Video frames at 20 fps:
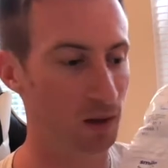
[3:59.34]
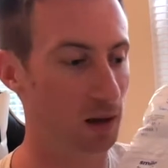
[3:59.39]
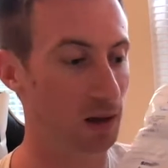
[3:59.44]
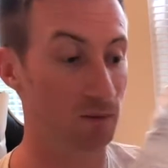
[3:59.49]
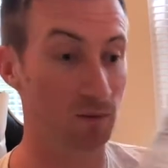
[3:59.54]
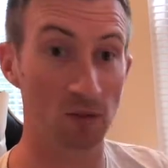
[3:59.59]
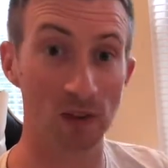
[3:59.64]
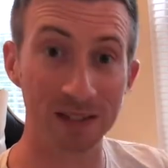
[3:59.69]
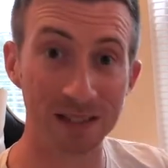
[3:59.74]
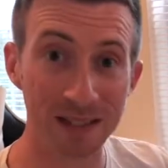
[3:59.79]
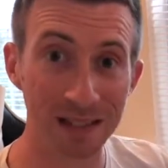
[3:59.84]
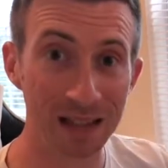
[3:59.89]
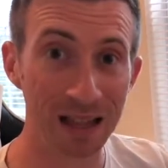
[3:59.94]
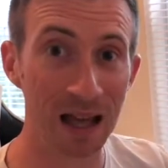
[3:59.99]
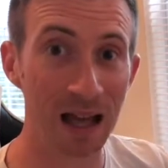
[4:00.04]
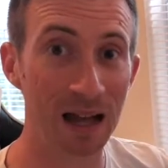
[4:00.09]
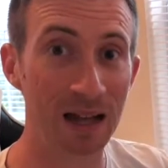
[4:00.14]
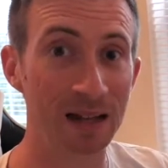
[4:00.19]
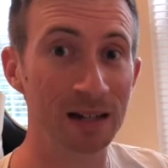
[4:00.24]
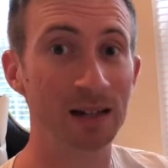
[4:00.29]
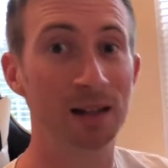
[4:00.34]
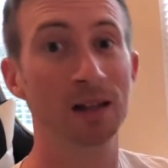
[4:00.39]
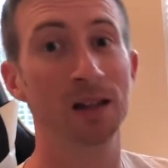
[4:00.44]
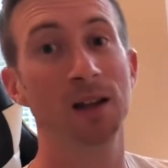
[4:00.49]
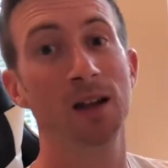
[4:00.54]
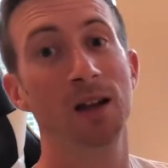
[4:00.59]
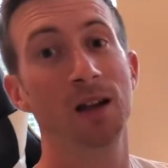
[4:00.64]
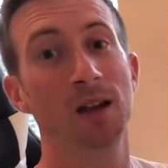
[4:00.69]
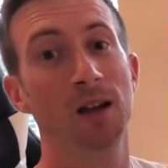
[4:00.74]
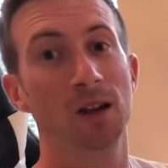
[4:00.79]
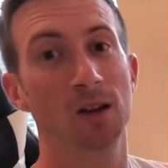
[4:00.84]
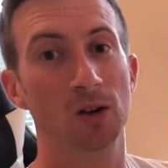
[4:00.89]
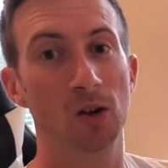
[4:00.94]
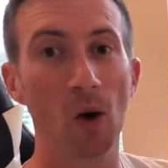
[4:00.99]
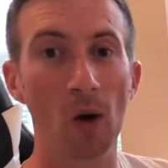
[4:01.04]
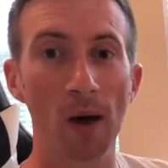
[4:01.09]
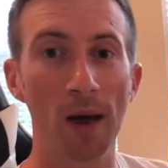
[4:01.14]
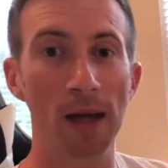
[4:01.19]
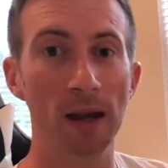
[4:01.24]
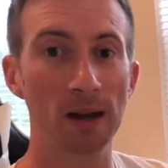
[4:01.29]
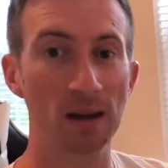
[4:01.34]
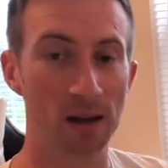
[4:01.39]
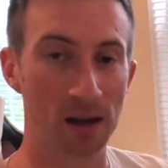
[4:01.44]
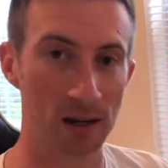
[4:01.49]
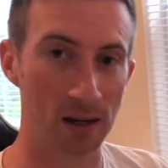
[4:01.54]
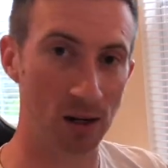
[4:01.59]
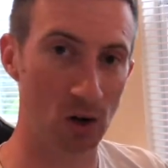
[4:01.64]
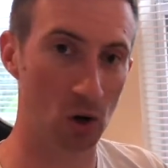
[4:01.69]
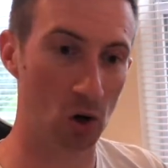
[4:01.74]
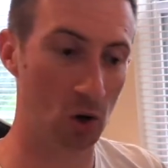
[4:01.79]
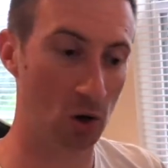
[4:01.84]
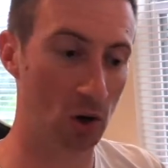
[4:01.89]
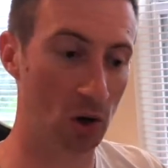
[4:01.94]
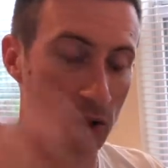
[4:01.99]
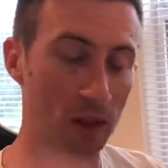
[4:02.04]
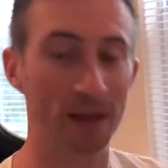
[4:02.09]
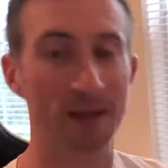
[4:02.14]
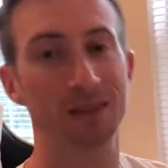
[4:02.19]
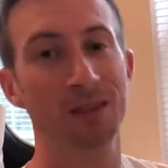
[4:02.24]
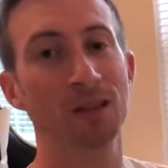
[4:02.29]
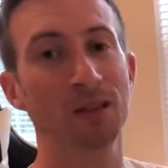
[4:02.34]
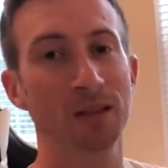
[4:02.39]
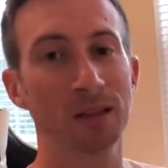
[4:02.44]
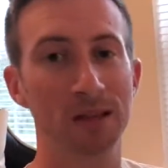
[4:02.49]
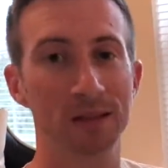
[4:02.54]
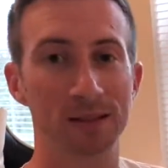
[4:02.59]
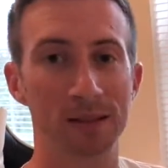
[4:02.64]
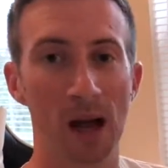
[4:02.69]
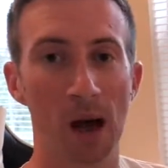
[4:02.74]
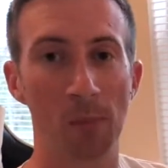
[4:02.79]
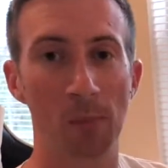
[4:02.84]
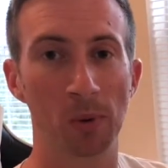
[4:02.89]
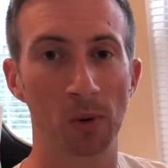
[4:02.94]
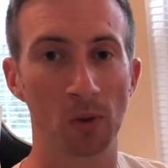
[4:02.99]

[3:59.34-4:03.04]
Invisalign. Go ahead and click the link down